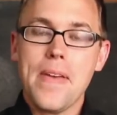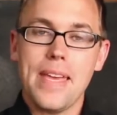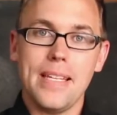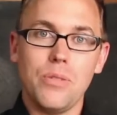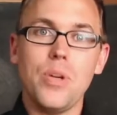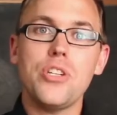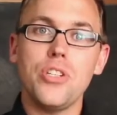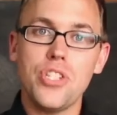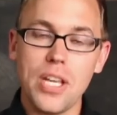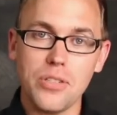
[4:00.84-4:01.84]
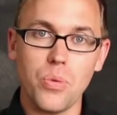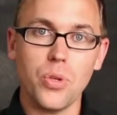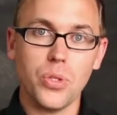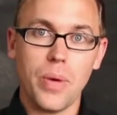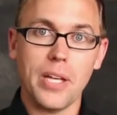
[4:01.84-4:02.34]
and we should change the
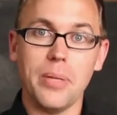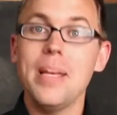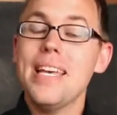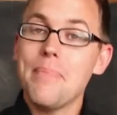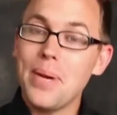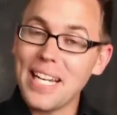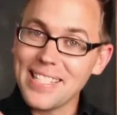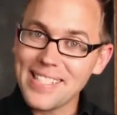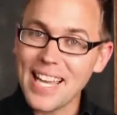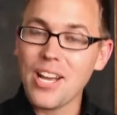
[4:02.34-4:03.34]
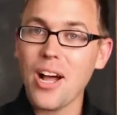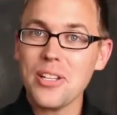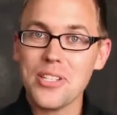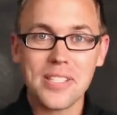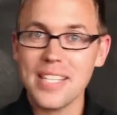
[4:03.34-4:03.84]
world around them. But a
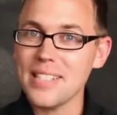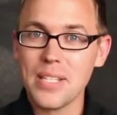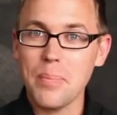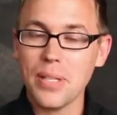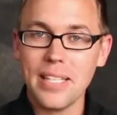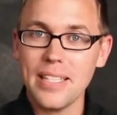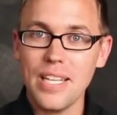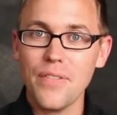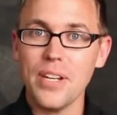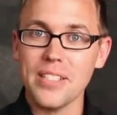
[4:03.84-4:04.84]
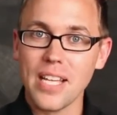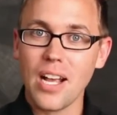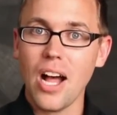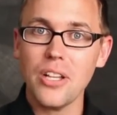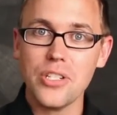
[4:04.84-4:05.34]
psychologist thinks completely different. A
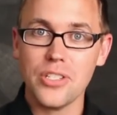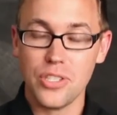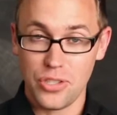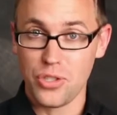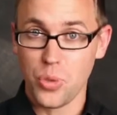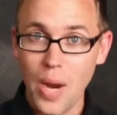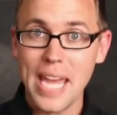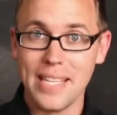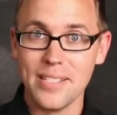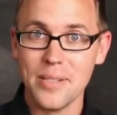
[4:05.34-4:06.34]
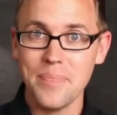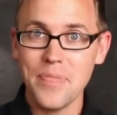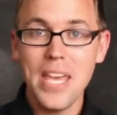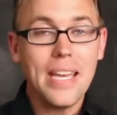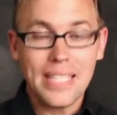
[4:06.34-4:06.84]
psychologist is trained
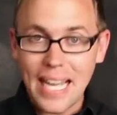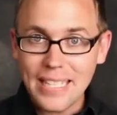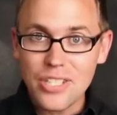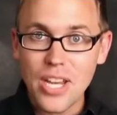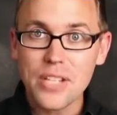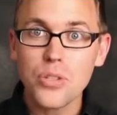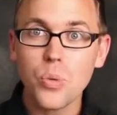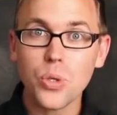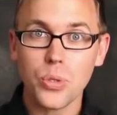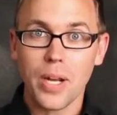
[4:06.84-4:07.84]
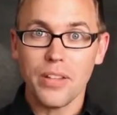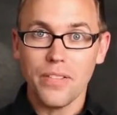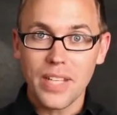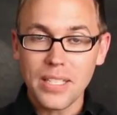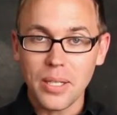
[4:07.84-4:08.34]
not to change the world around
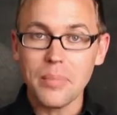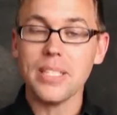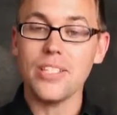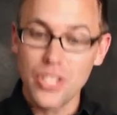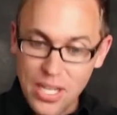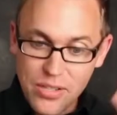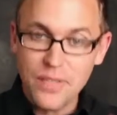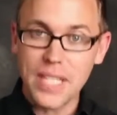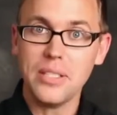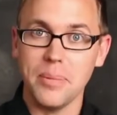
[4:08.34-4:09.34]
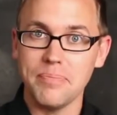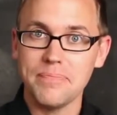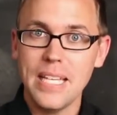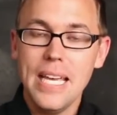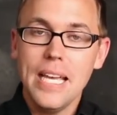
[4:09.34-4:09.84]
the victim, but to change the victim,
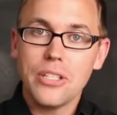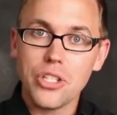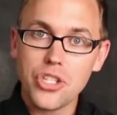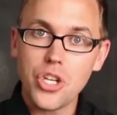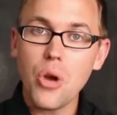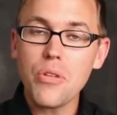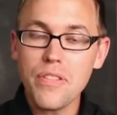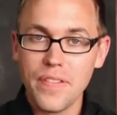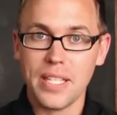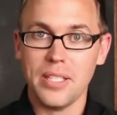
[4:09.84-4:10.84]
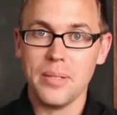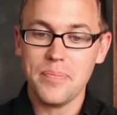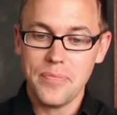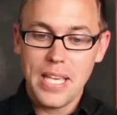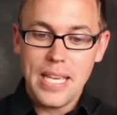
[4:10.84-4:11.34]
to show the
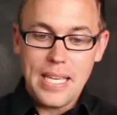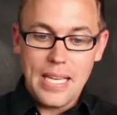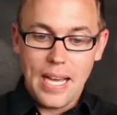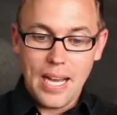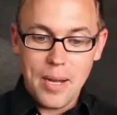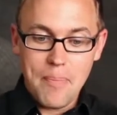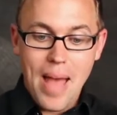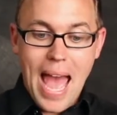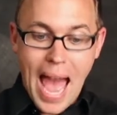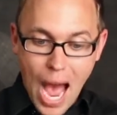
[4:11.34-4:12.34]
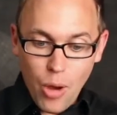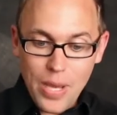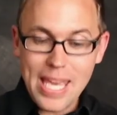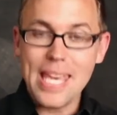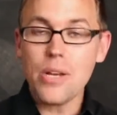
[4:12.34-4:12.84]
victim how
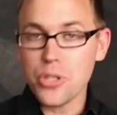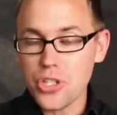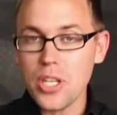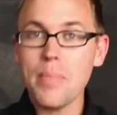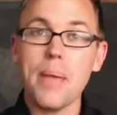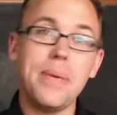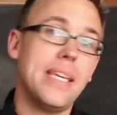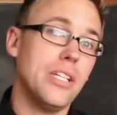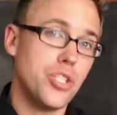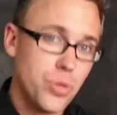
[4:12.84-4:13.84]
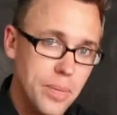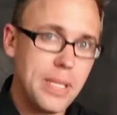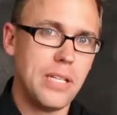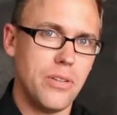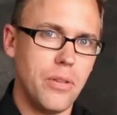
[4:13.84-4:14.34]
he or she might be
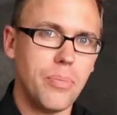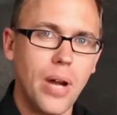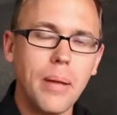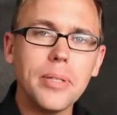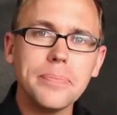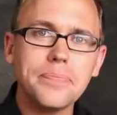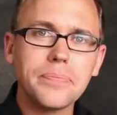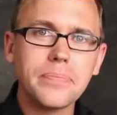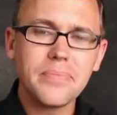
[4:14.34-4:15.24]
contributing to the problem,